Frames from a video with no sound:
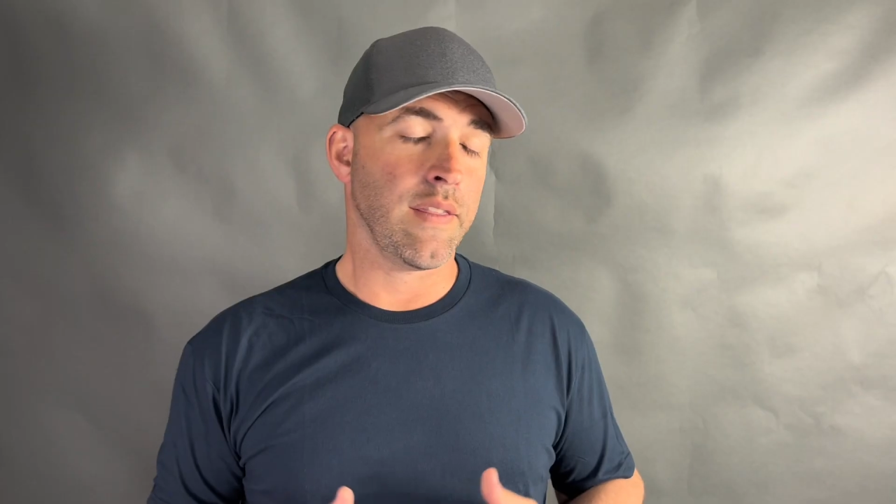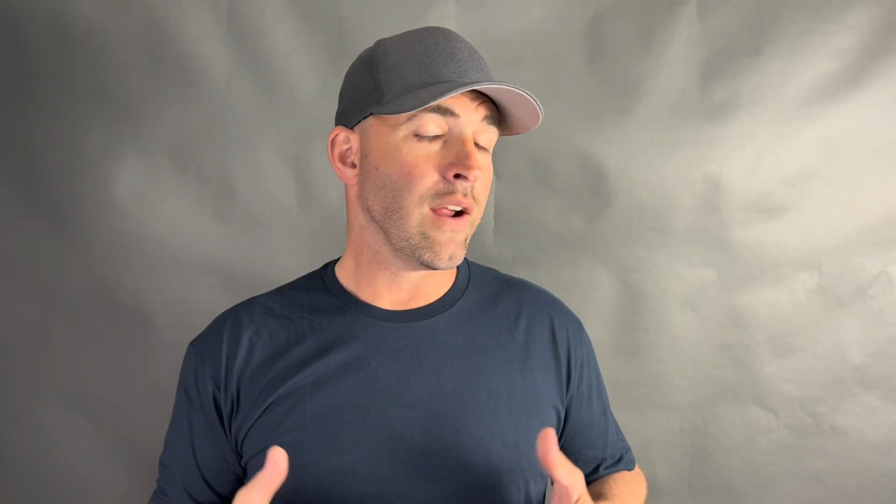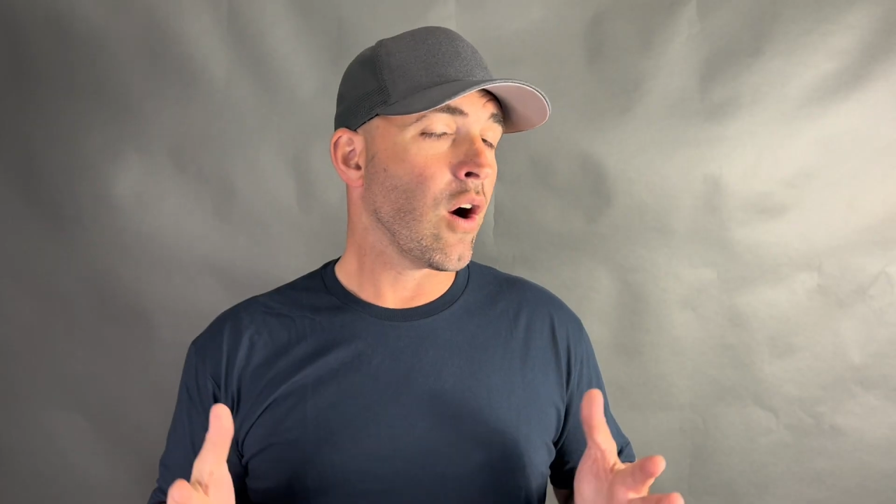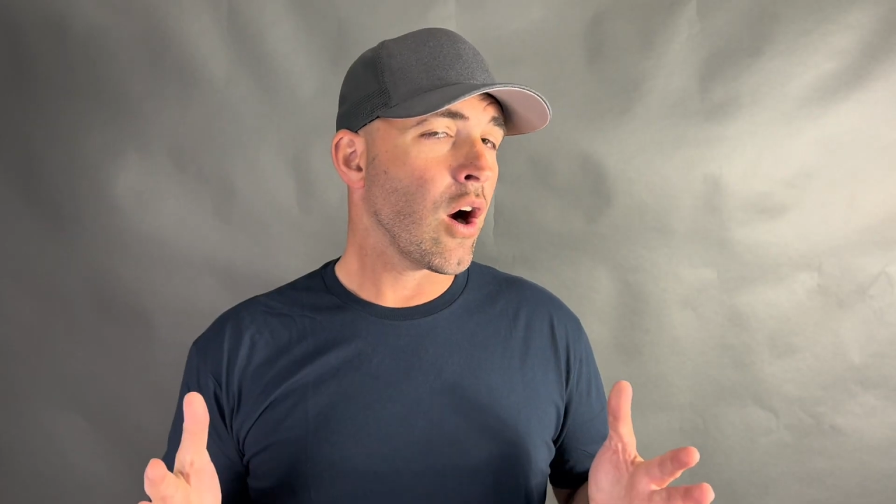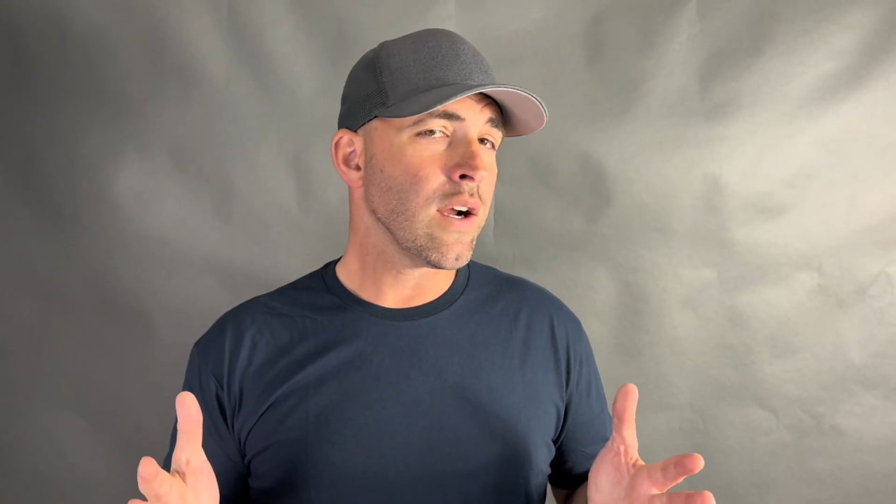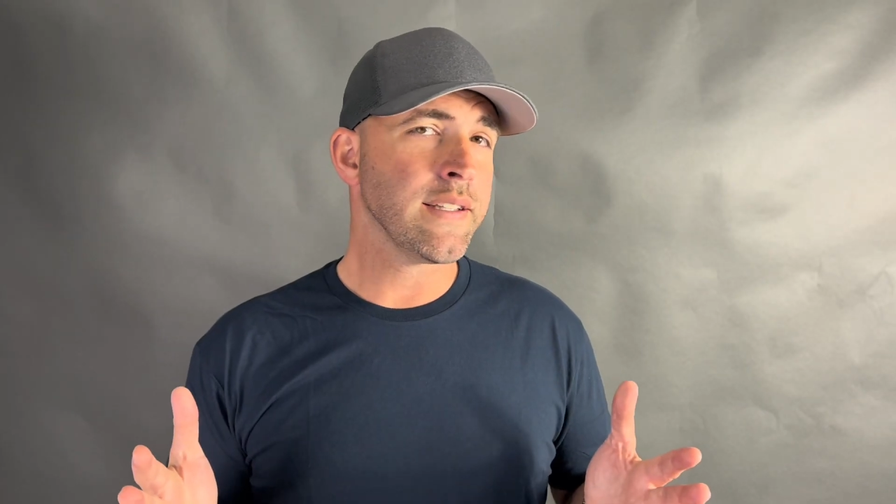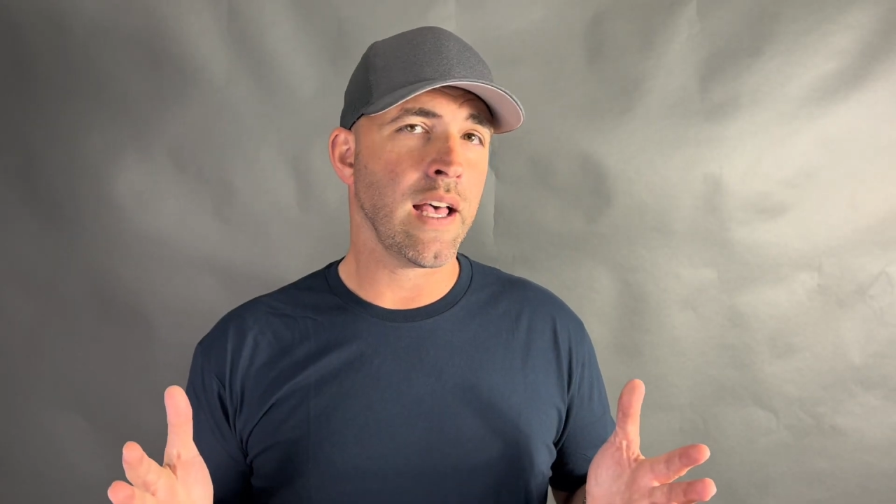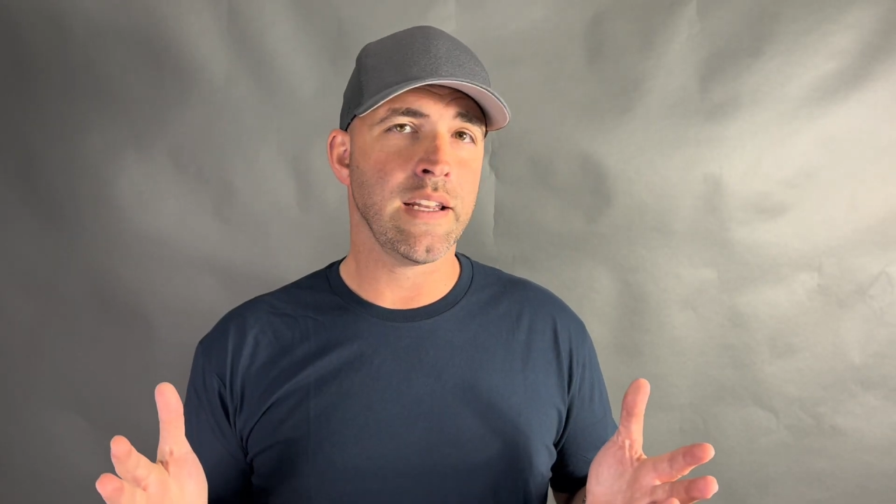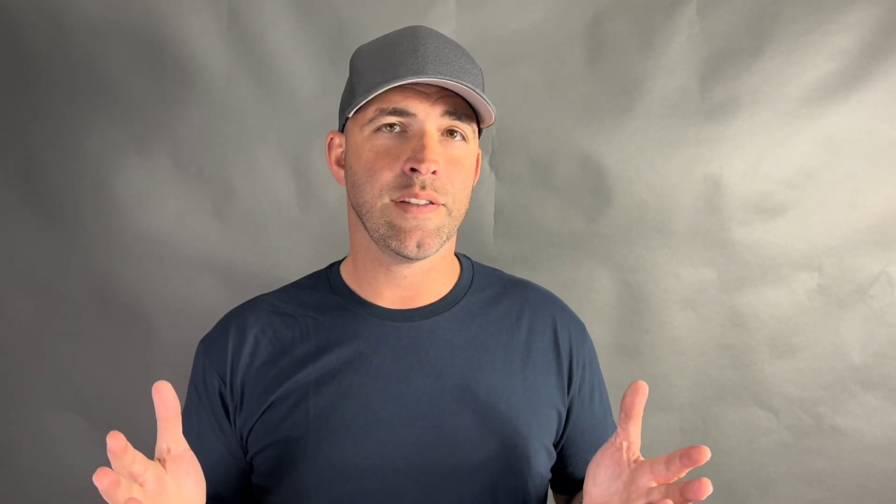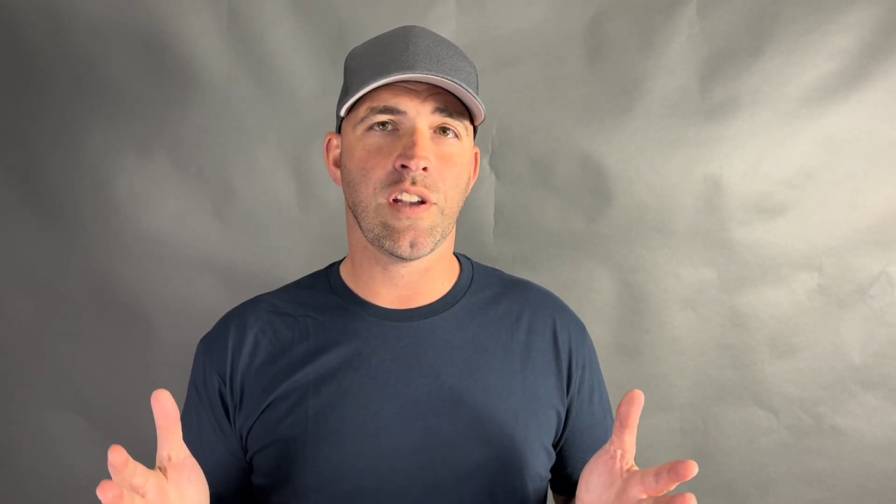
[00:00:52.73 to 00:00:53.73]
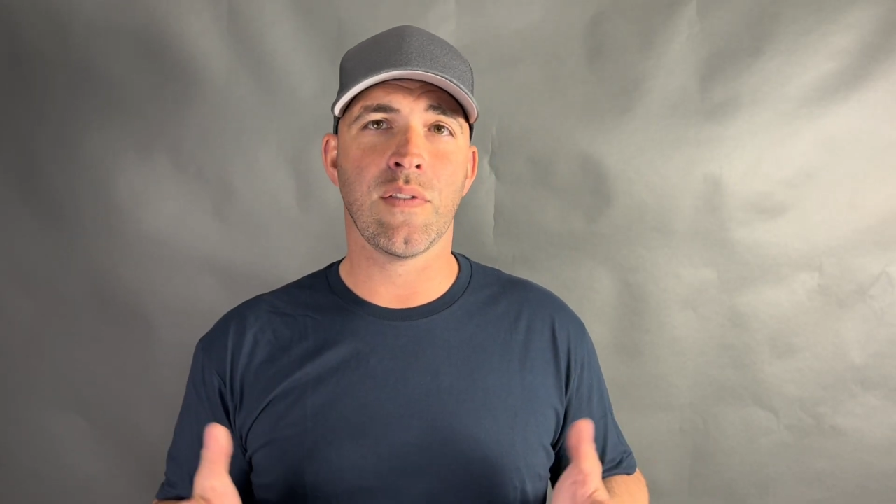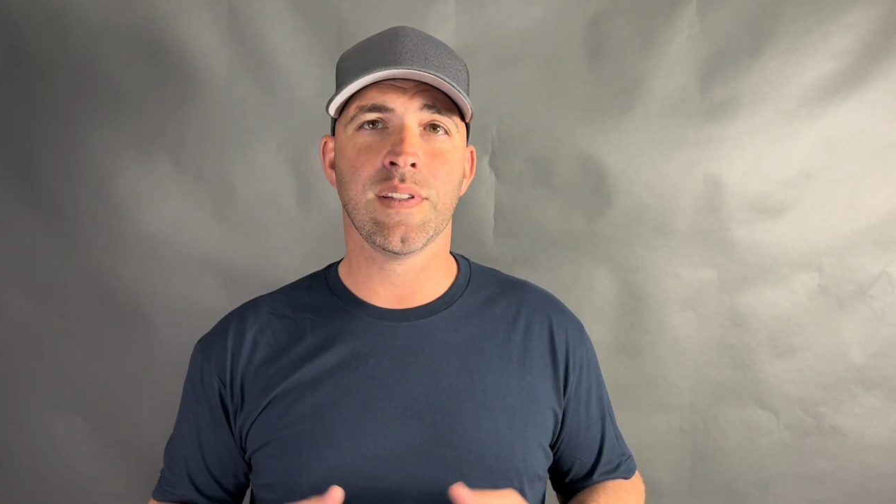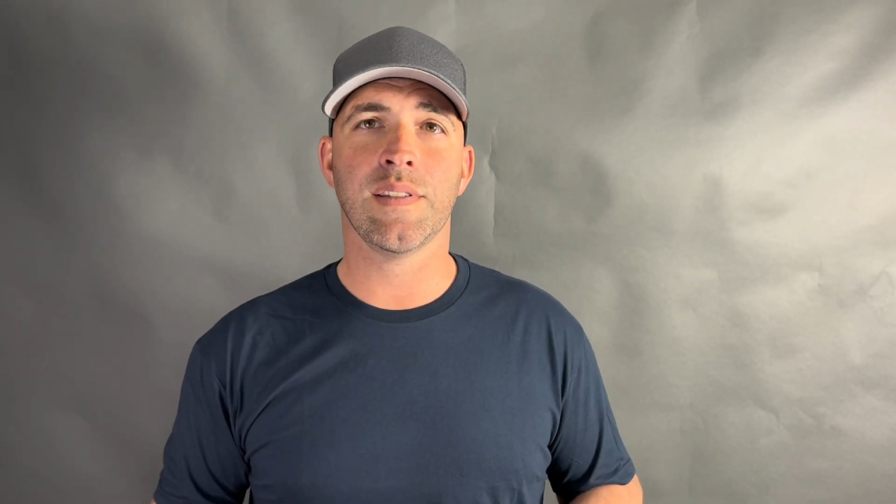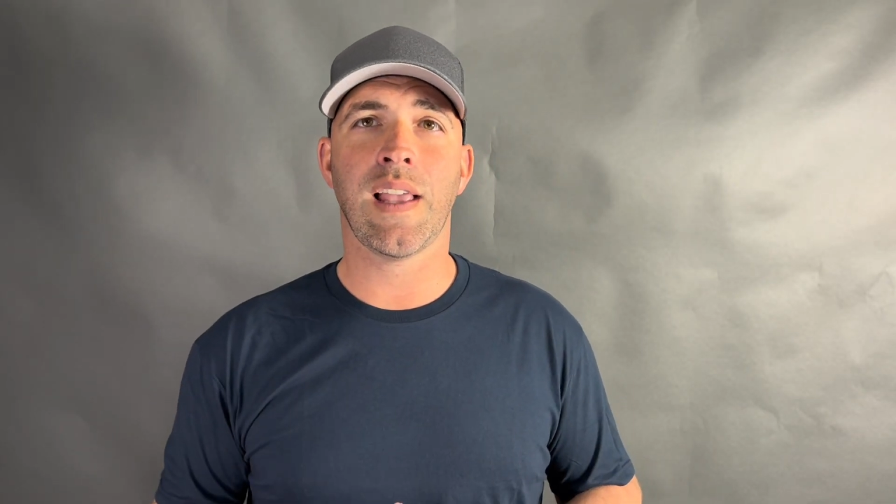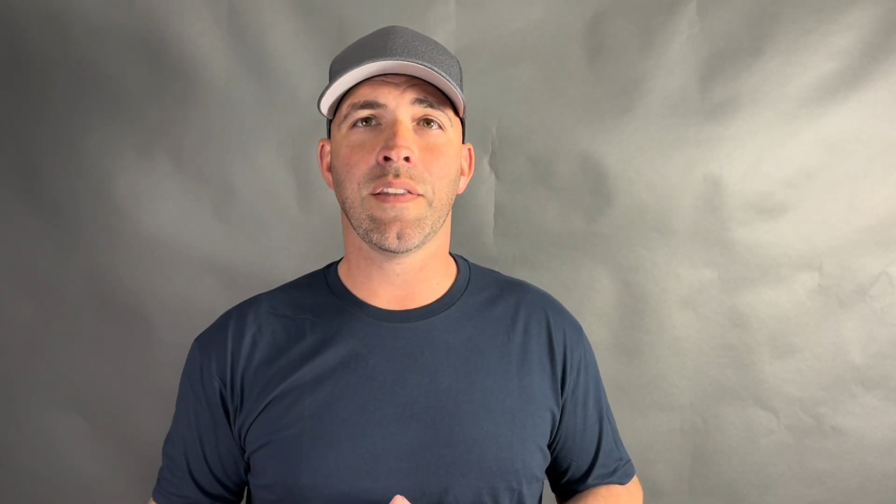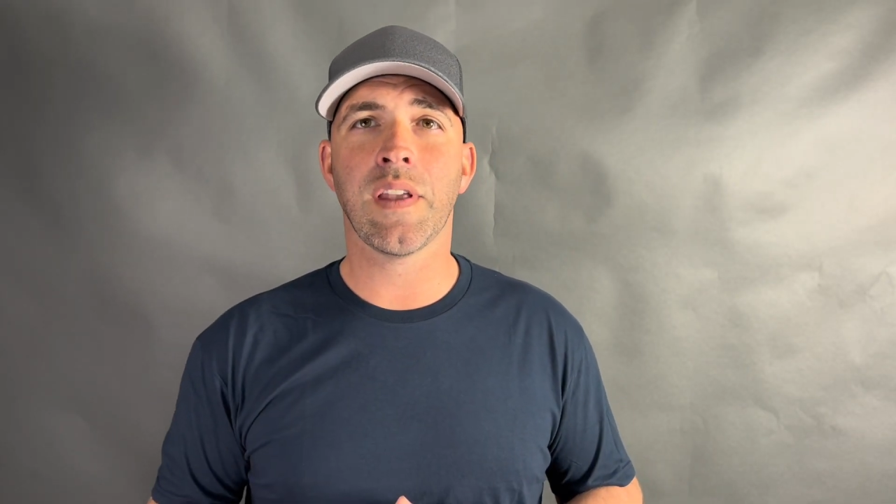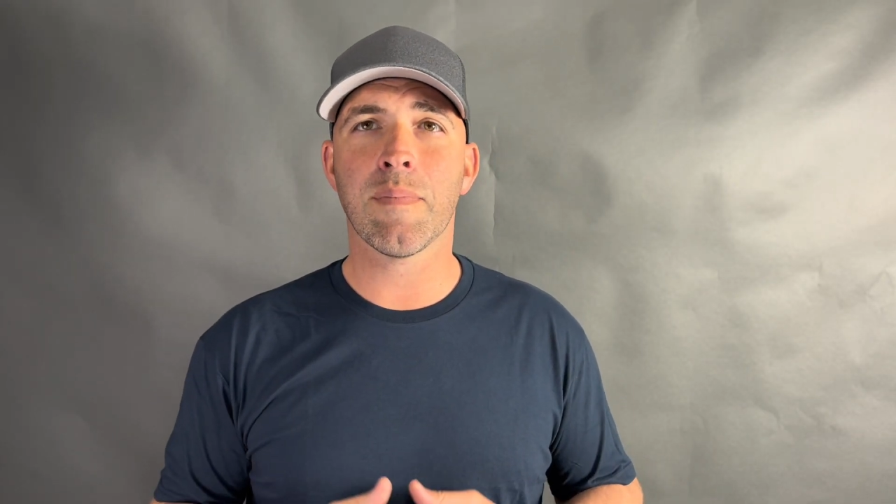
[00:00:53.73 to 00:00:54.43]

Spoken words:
There are a ton of services out there,